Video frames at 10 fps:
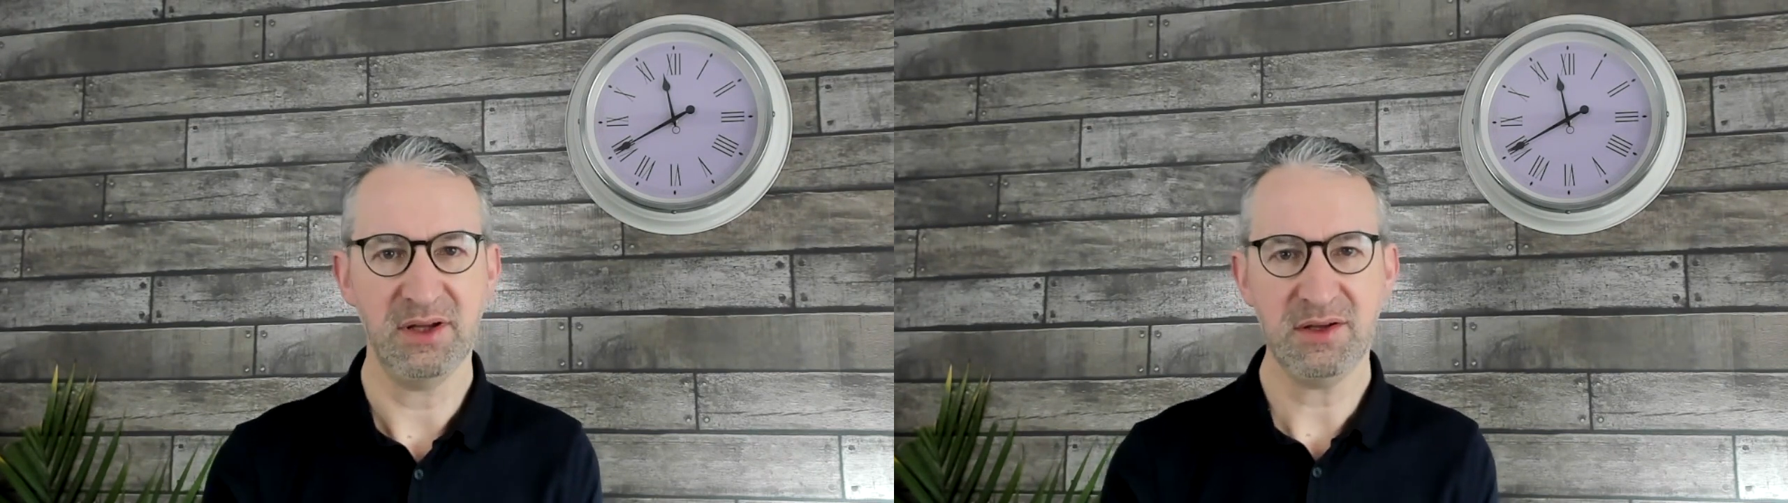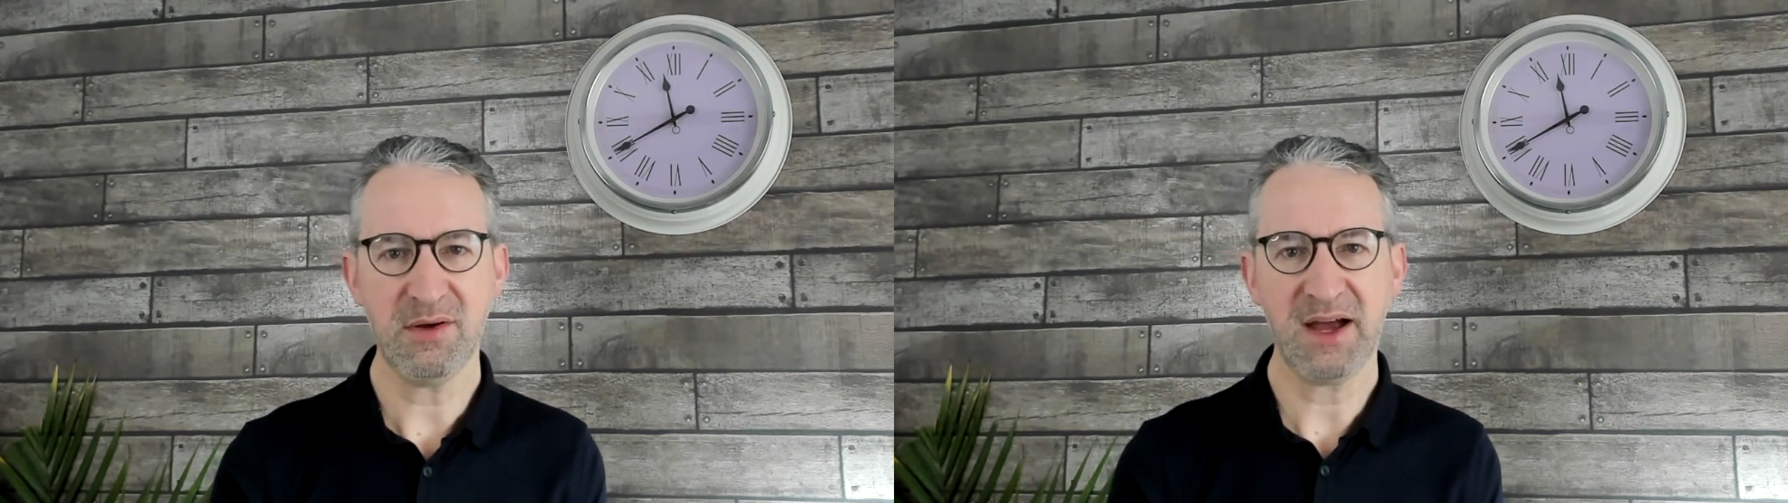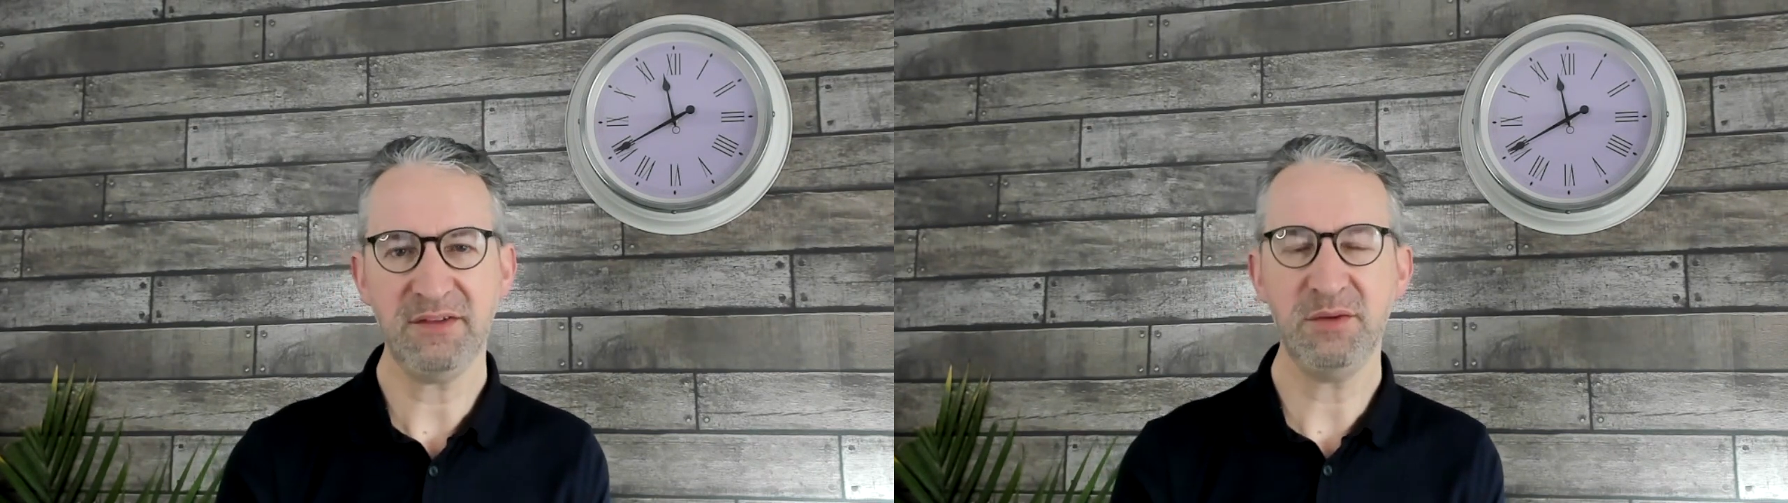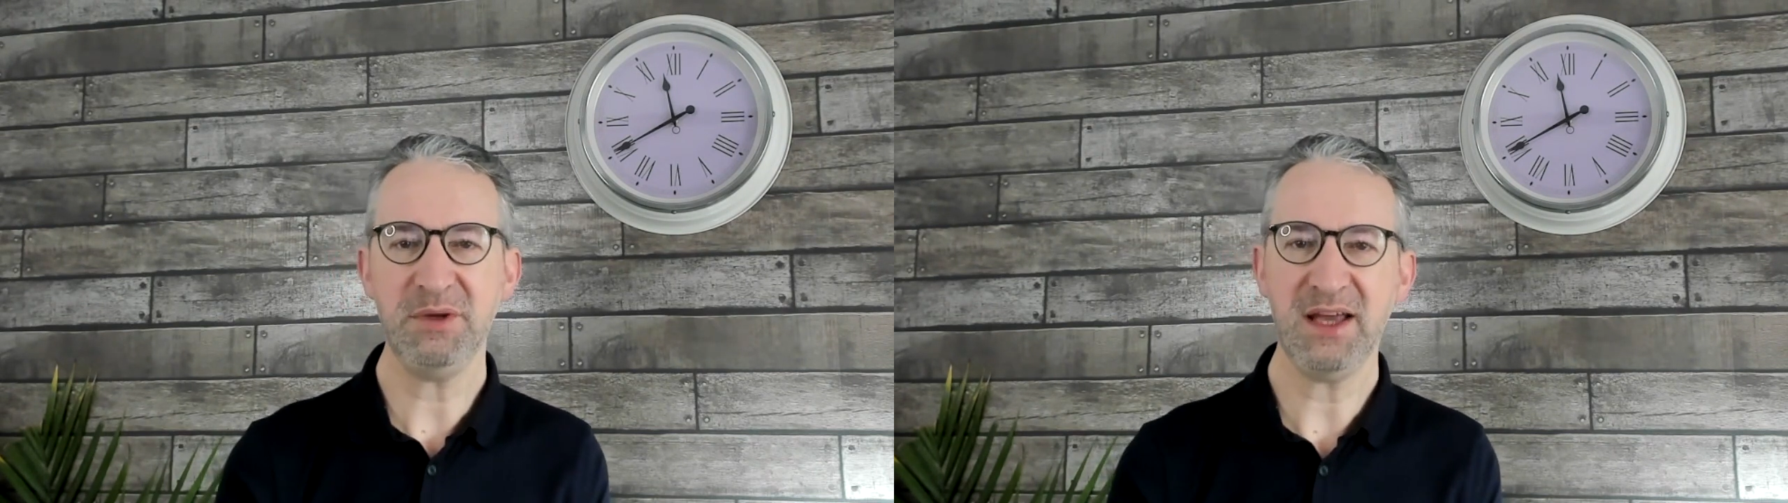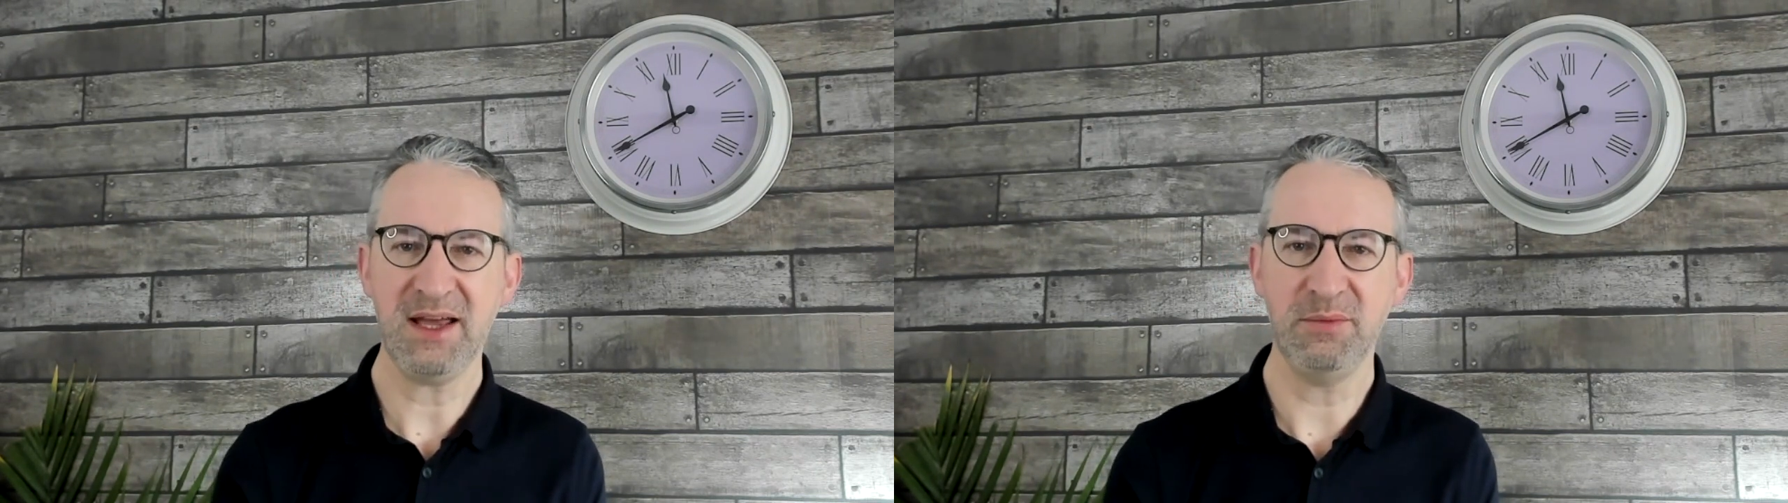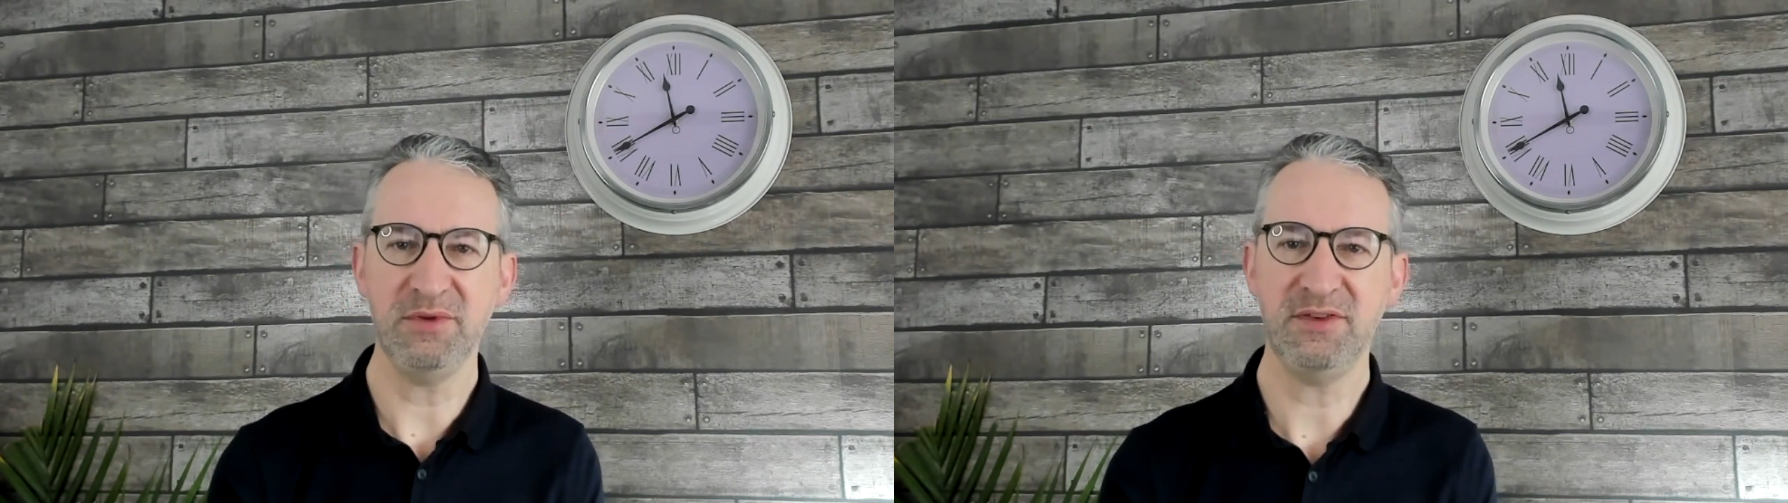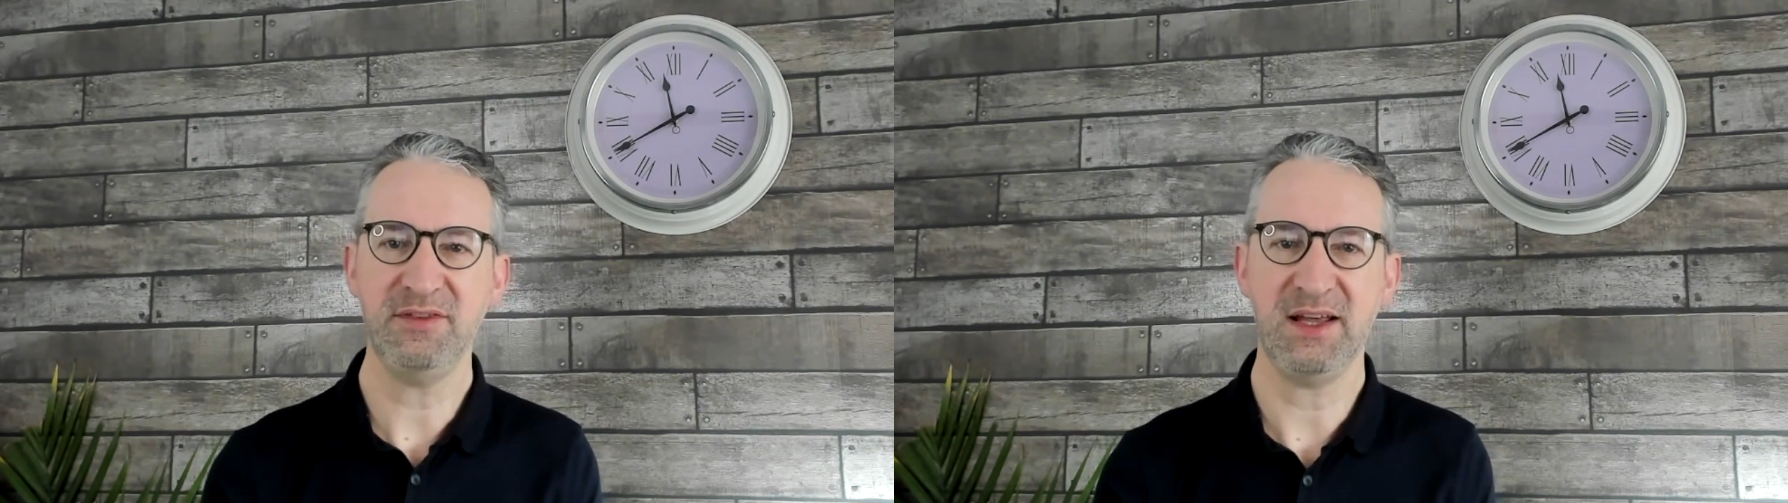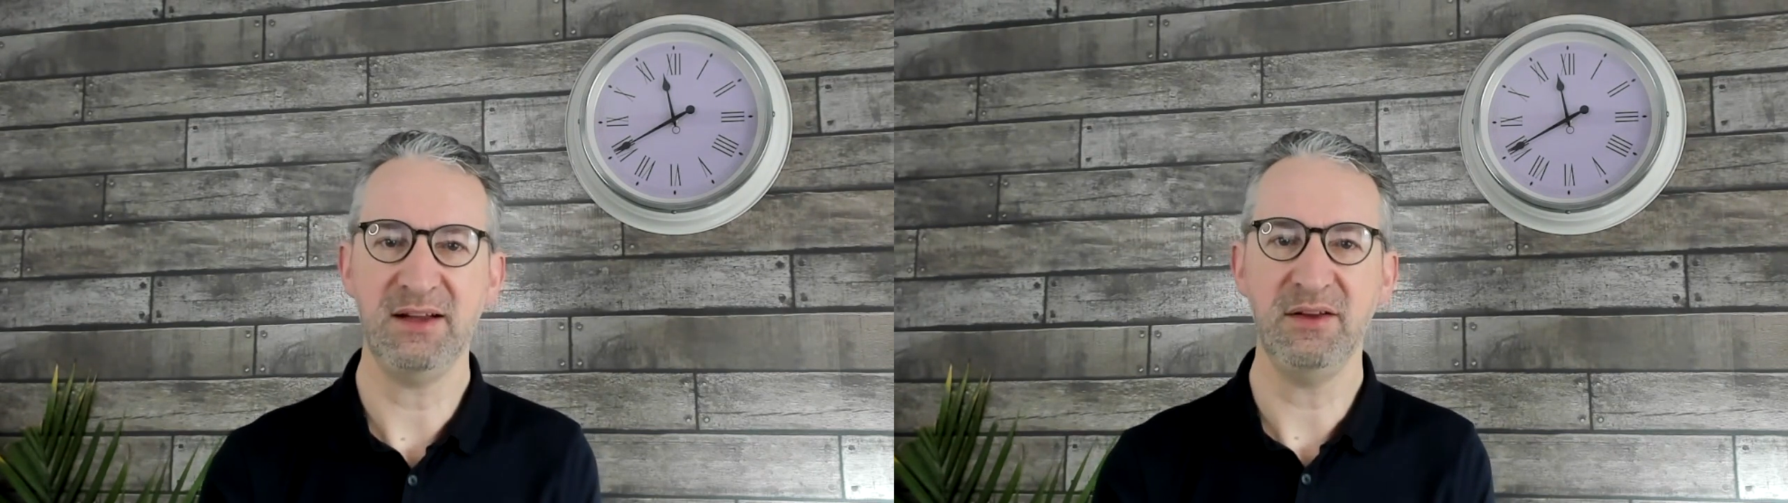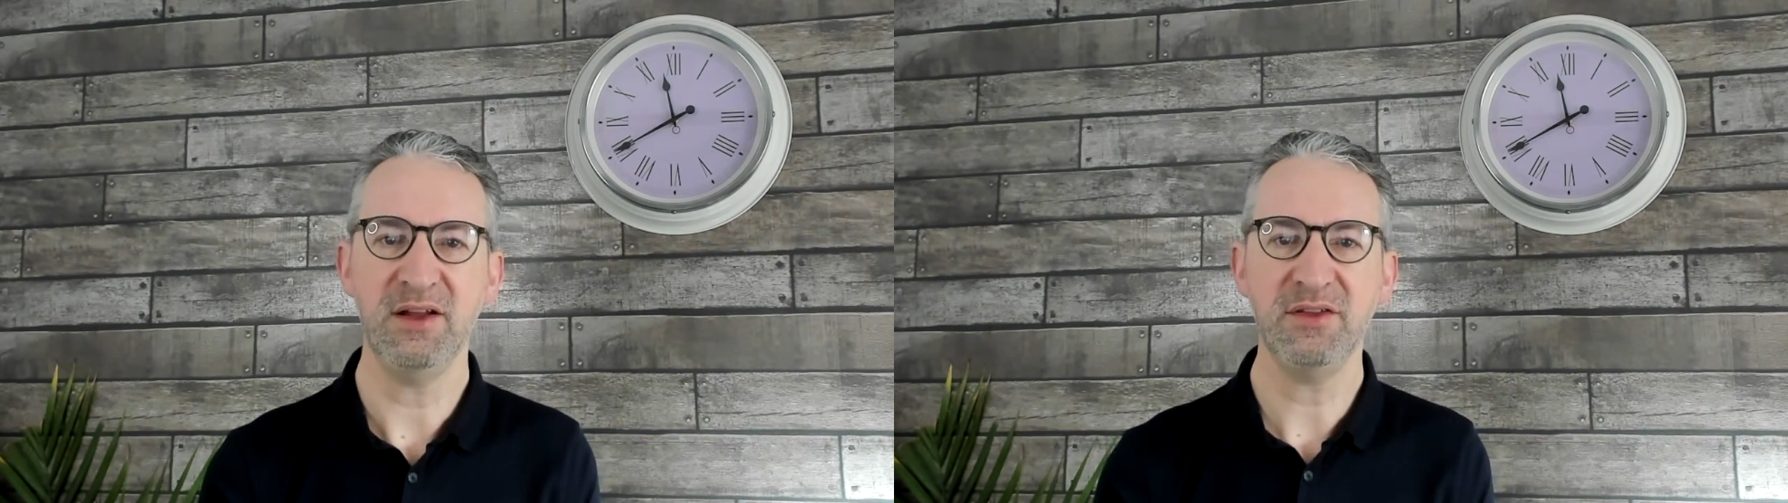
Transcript: you have to be able to tell